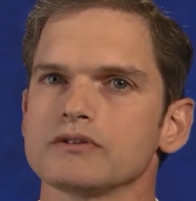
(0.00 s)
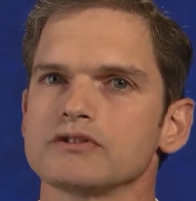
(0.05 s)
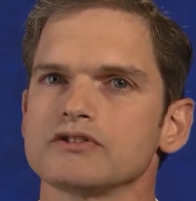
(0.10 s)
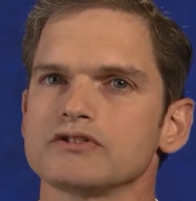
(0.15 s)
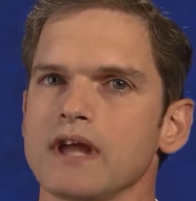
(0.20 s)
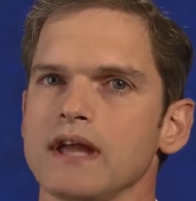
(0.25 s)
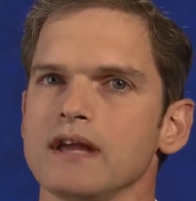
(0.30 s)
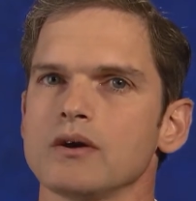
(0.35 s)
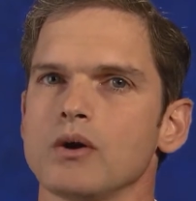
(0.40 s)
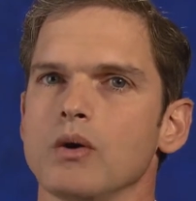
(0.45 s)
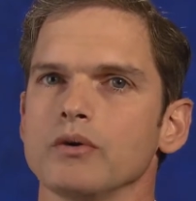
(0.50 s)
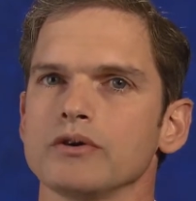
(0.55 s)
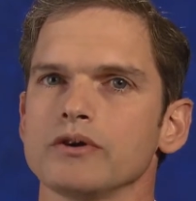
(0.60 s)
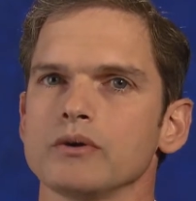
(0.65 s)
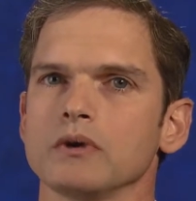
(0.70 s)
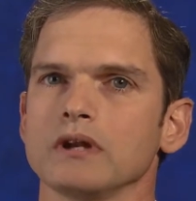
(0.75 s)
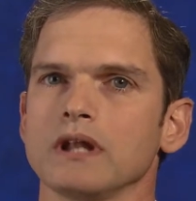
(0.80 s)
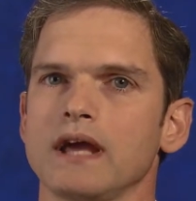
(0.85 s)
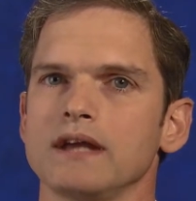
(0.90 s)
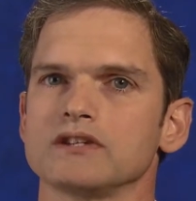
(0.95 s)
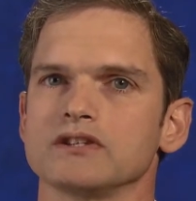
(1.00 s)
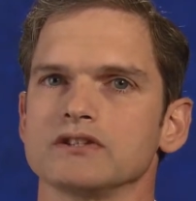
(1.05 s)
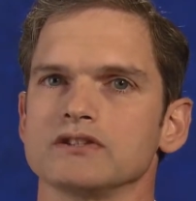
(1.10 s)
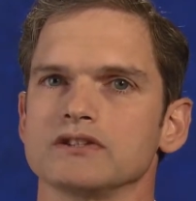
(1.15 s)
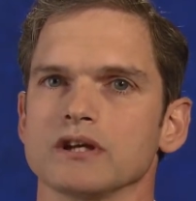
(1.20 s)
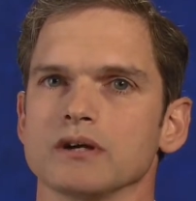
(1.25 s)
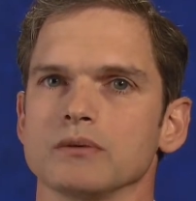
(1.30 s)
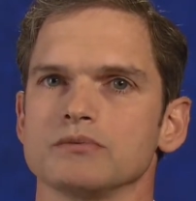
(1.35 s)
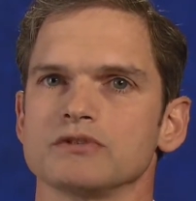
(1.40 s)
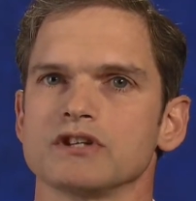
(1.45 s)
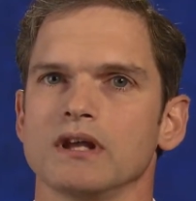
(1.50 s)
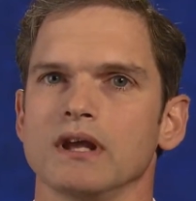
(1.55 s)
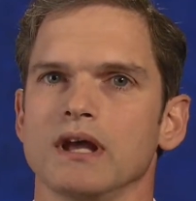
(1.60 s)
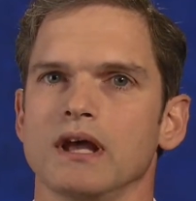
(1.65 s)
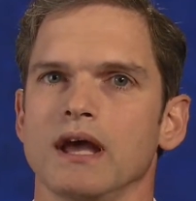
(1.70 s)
stakeholder relationships,